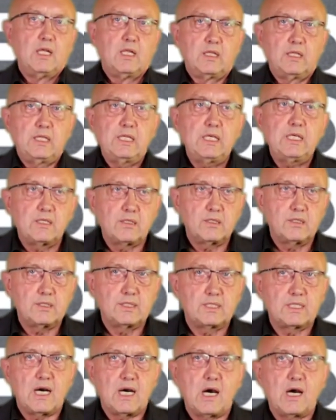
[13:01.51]

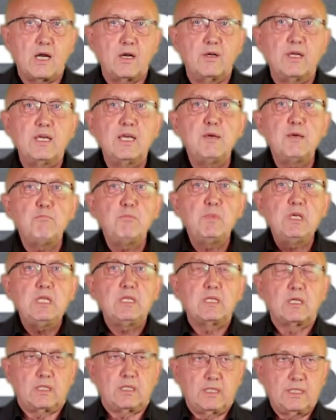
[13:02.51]
leaders are
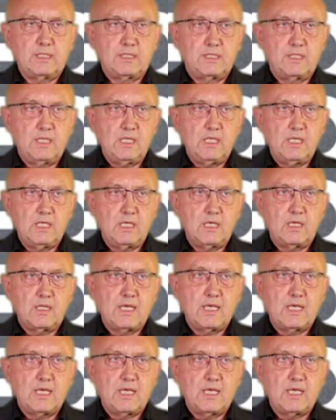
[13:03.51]
immediately seeing